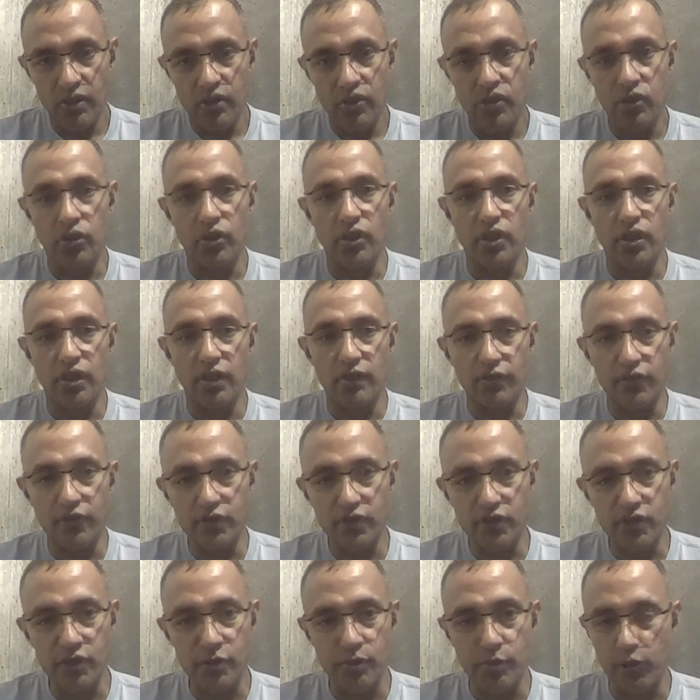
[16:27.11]
So the
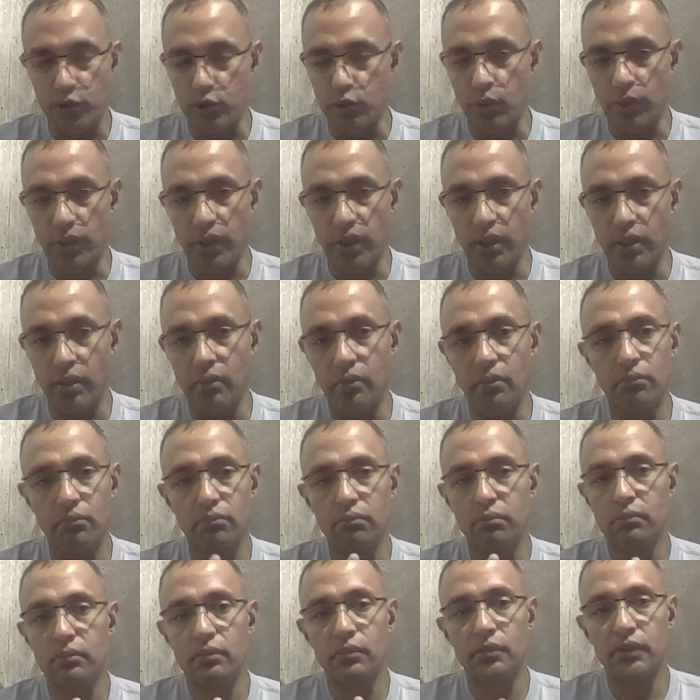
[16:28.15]
difference is between
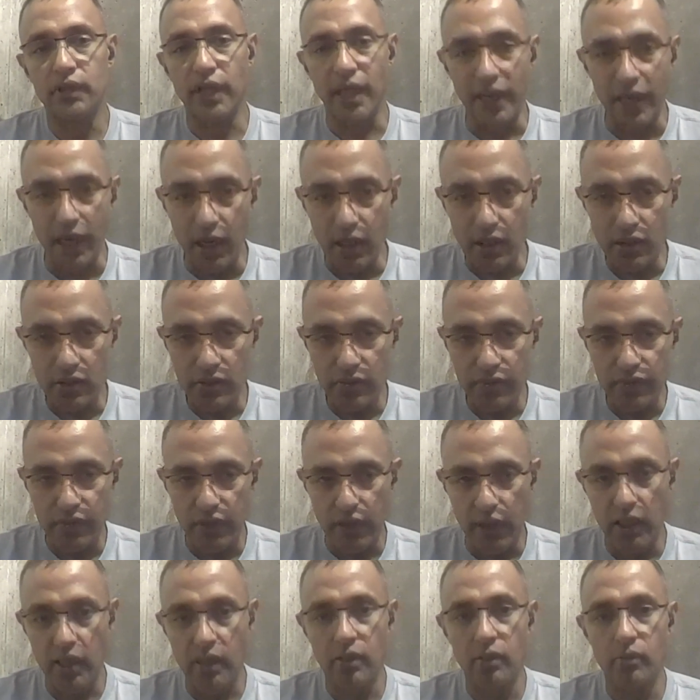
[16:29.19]
10 hours of
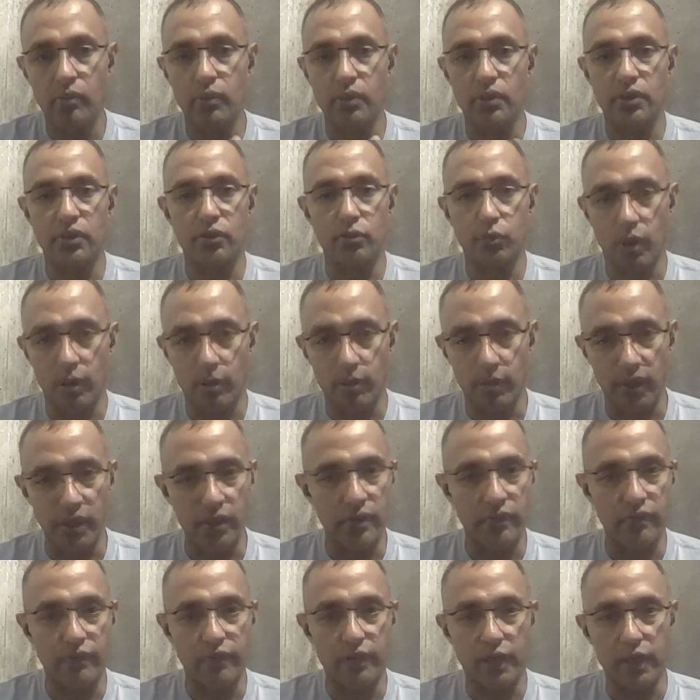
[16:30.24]
data versus 1
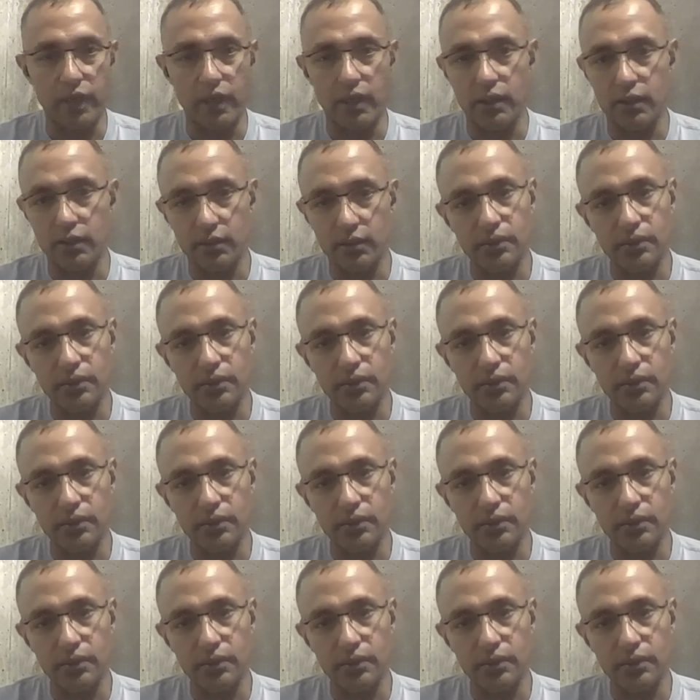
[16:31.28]
minute of data.